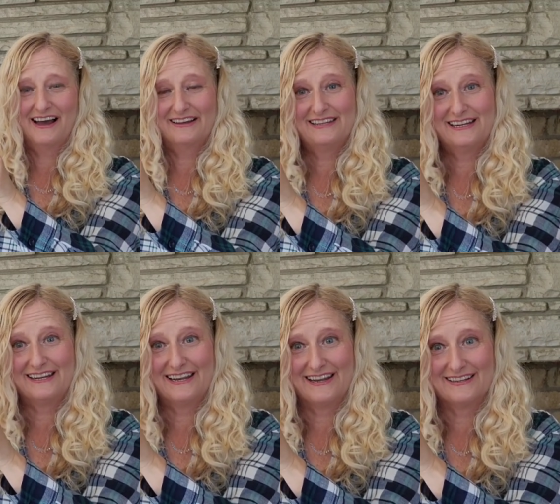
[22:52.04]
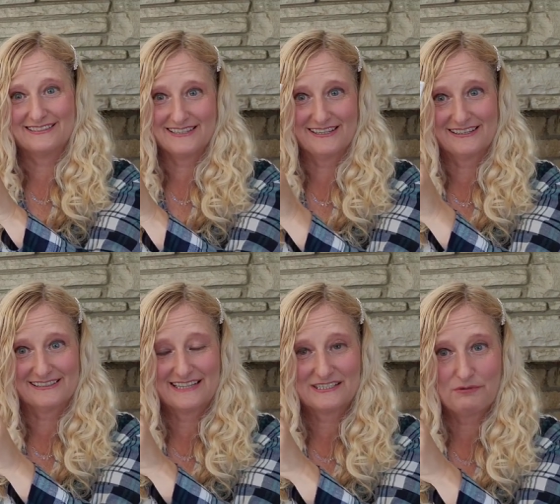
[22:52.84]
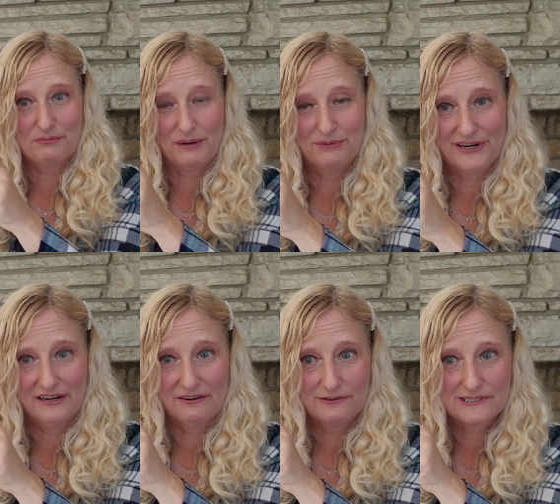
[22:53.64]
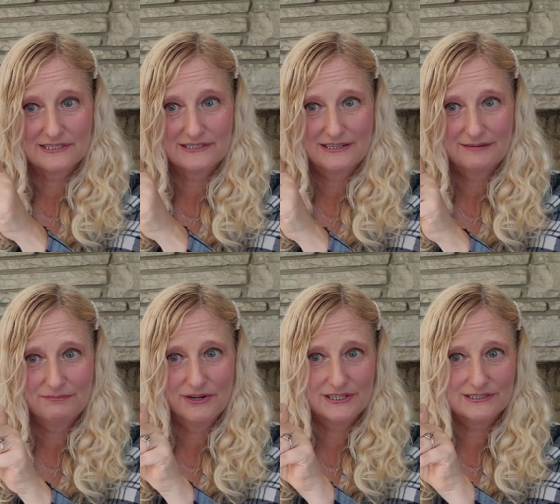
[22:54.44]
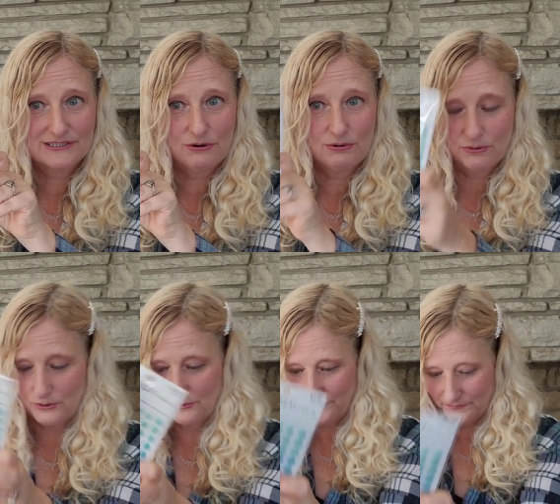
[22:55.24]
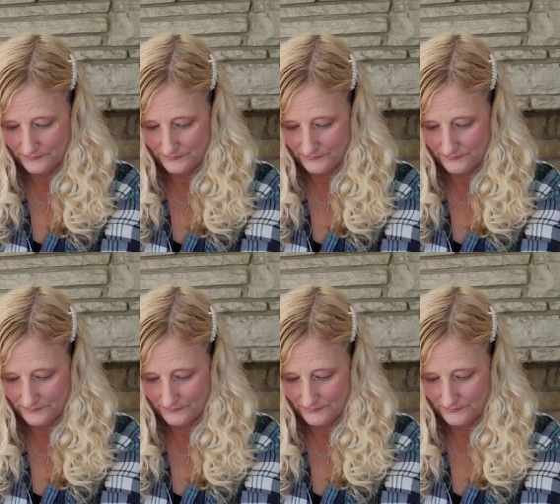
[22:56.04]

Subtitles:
I think a candy. That's where my brain goes. But it's so cool.